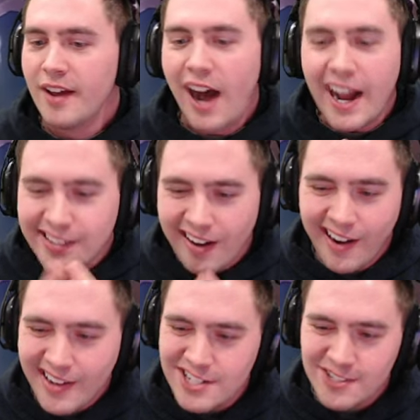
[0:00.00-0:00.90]
I
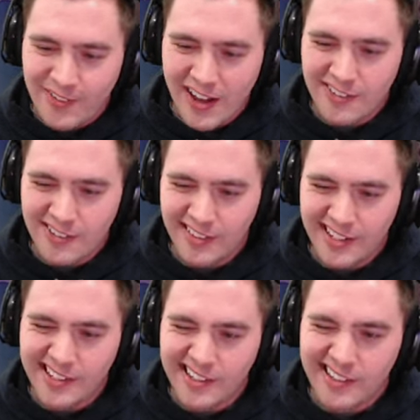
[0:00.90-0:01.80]
kind of just found her
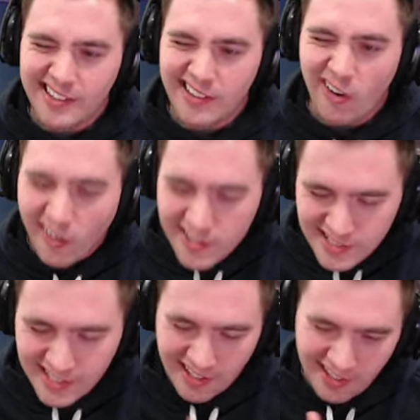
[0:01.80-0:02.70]
like
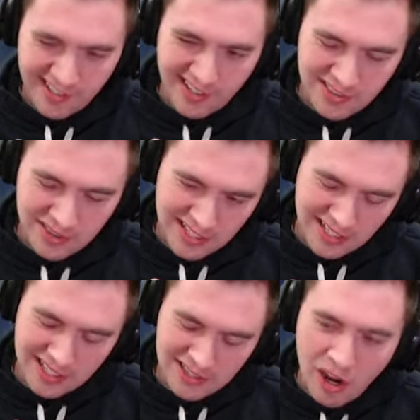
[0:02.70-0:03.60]
honestly uh,
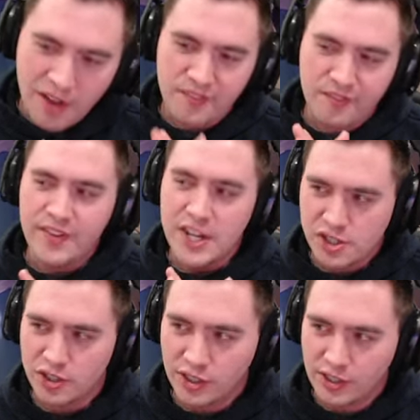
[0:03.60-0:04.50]
not
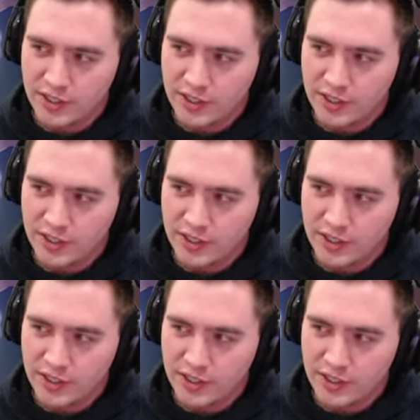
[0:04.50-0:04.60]
Fischl.